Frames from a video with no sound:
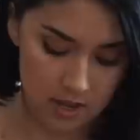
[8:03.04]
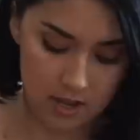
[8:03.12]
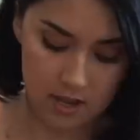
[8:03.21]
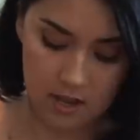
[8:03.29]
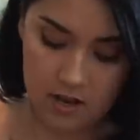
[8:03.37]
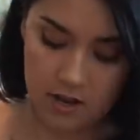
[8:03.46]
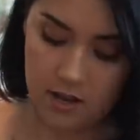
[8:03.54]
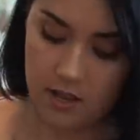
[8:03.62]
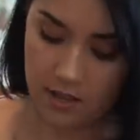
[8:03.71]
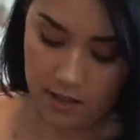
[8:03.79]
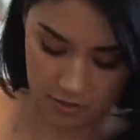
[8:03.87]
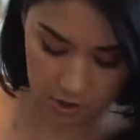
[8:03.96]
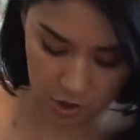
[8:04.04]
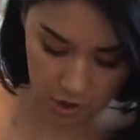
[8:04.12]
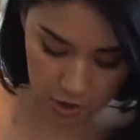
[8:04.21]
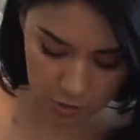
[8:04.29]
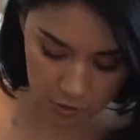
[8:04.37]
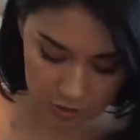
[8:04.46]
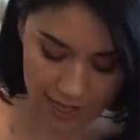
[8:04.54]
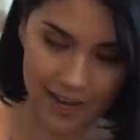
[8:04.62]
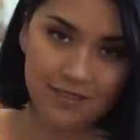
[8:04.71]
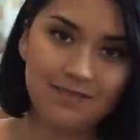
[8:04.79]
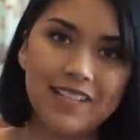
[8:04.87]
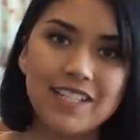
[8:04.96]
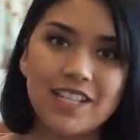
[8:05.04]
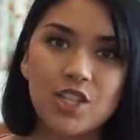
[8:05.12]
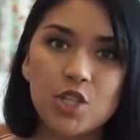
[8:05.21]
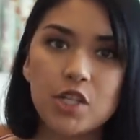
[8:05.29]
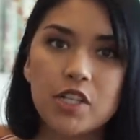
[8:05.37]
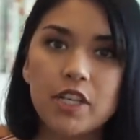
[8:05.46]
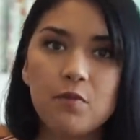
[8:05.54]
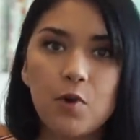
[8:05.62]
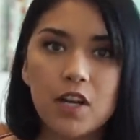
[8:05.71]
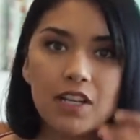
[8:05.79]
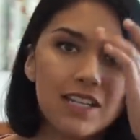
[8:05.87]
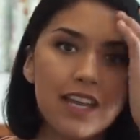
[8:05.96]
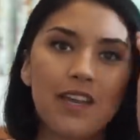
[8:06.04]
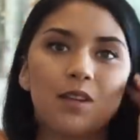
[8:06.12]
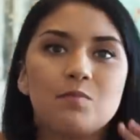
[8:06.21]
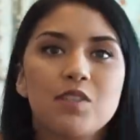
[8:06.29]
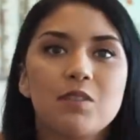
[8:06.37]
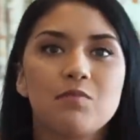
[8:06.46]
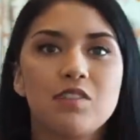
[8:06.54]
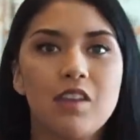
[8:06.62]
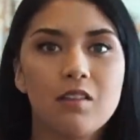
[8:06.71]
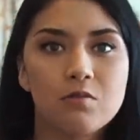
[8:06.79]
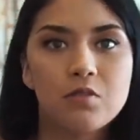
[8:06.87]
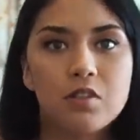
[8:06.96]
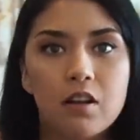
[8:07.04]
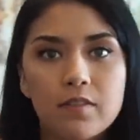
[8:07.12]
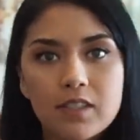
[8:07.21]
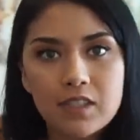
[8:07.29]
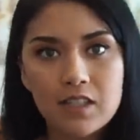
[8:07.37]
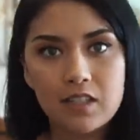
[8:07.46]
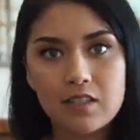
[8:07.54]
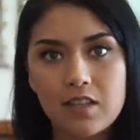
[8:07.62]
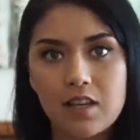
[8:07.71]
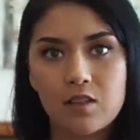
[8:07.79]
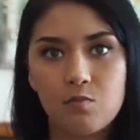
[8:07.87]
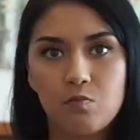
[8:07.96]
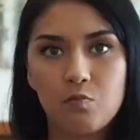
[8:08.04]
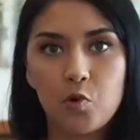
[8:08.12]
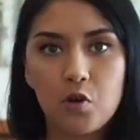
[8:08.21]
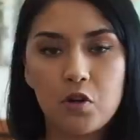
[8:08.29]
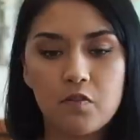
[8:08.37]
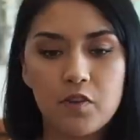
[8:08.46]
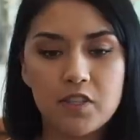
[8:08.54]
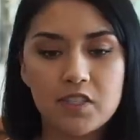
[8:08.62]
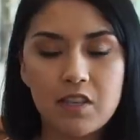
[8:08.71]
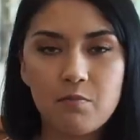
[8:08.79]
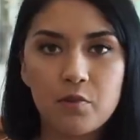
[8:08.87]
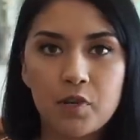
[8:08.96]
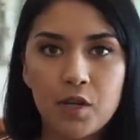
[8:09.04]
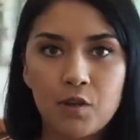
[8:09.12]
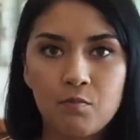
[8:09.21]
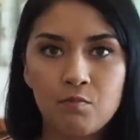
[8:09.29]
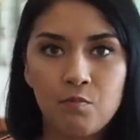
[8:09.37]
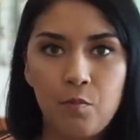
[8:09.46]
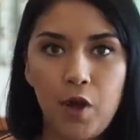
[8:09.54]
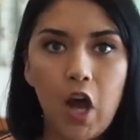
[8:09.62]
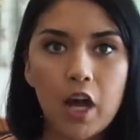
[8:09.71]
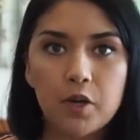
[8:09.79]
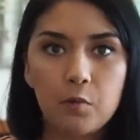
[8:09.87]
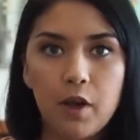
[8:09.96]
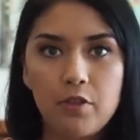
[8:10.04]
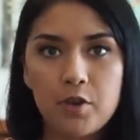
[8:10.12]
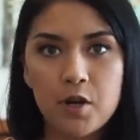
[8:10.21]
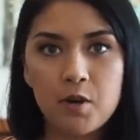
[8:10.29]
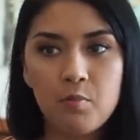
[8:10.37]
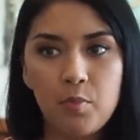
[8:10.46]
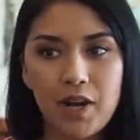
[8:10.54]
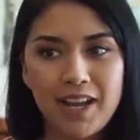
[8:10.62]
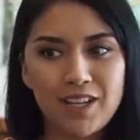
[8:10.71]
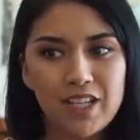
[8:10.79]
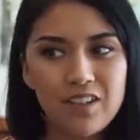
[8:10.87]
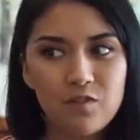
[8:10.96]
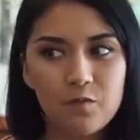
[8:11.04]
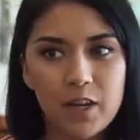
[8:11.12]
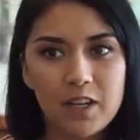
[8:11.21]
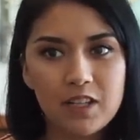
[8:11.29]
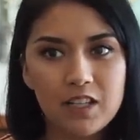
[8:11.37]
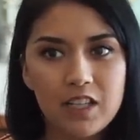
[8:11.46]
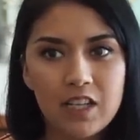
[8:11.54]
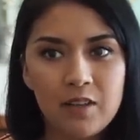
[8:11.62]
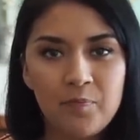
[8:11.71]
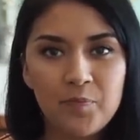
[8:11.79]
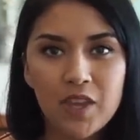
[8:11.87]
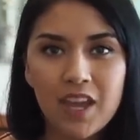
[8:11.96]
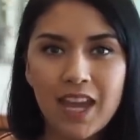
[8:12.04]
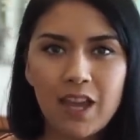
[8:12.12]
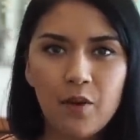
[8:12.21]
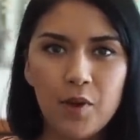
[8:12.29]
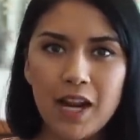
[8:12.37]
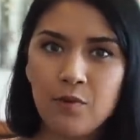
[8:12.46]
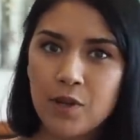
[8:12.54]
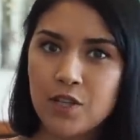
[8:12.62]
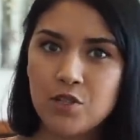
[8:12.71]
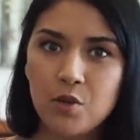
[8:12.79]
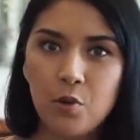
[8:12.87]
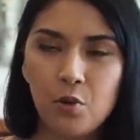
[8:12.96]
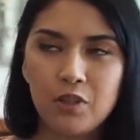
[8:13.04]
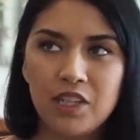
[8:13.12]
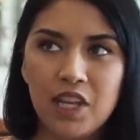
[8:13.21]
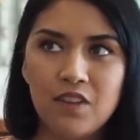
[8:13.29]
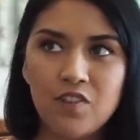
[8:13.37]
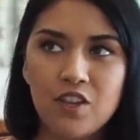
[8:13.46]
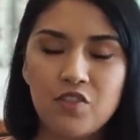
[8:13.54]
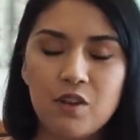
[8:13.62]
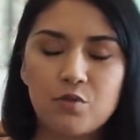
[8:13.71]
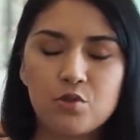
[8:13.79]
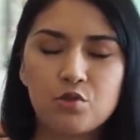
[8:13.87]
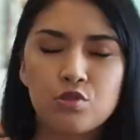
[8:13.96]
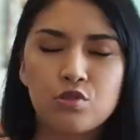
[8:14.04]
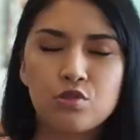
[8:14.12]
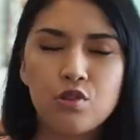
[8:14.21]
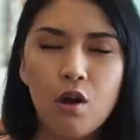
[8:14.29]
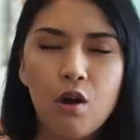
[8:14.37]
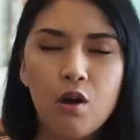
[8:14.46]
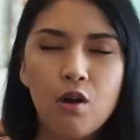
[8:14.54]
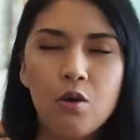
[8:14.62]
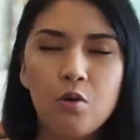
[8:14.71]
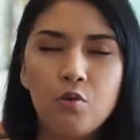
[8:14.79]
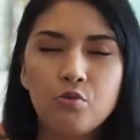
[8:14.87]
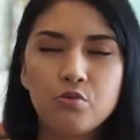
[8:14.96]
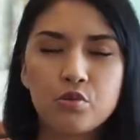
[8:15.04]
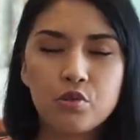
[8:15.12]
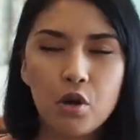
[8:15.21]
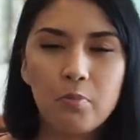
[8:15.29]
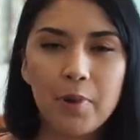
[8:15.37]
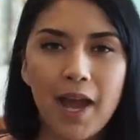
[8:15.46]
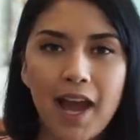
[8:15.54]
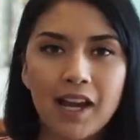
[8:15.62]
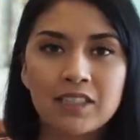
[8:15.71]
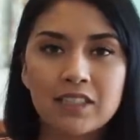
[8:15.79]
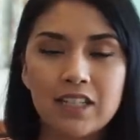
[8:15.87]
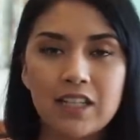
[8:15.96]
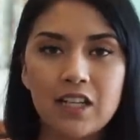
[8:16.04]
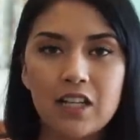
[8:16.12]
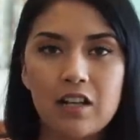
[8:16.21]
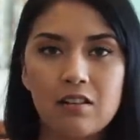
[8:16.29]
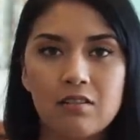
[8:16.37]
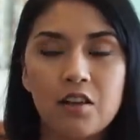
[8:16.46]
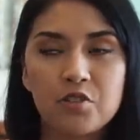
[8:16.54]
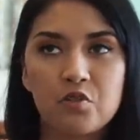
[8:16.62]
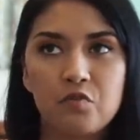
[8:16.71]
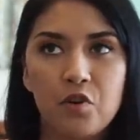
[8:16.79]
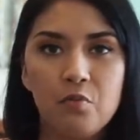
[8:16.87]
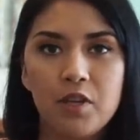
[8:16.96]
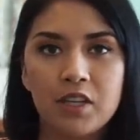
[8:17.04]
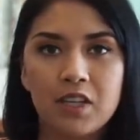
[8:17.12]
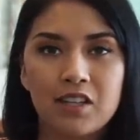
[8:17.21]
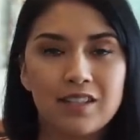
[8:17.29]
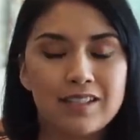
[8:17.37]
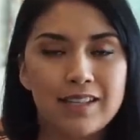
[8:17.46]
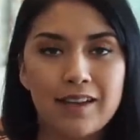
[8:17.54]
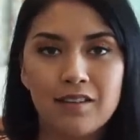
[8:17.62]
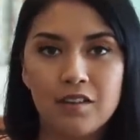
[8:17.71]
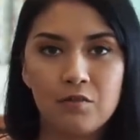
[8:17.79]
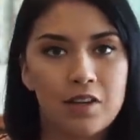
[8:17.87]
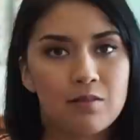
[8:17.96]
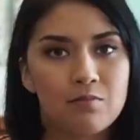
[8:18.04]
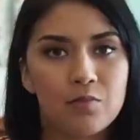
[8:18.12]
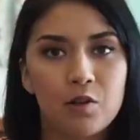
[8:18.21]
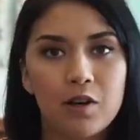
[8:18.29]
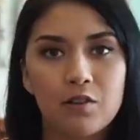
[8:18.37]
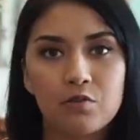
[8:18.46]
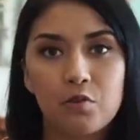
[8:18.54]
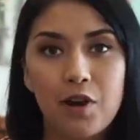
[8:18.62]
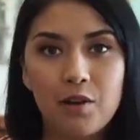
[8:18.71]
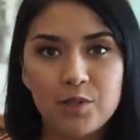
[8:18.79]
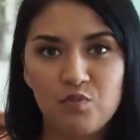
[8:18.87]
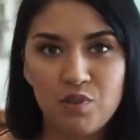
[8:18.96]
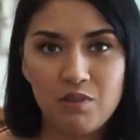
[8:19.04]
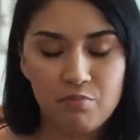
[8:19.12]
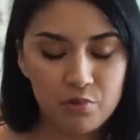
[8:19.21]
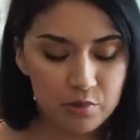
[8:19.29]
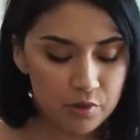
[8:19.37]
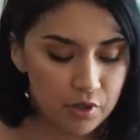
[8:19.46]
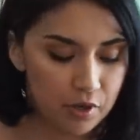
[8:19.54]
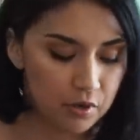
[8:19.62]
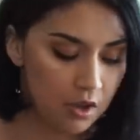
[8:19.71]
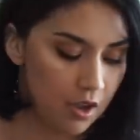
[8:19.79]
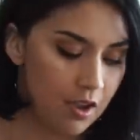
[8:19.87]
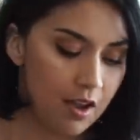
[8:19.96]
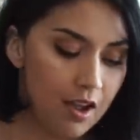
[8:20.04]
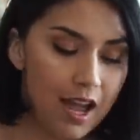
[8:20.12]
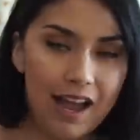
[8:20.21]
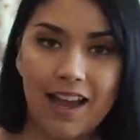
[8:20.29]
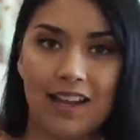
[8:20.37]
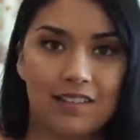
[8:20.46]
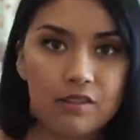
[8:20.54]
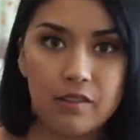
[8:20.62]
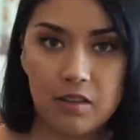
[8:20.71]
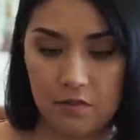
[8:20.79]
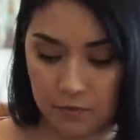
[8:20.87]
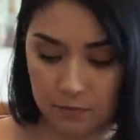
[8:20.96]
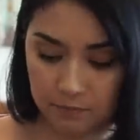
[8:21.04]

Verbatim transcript: then the shoes, I intentionally wanted to get him some sandals, obviously, because like more of a summery, hotter weather, but I couldn't find any. And when I went into Old Navy, they were so, so packed, and I get claustrophobic and anxiety when I'm around crowds of people, so I had to leave.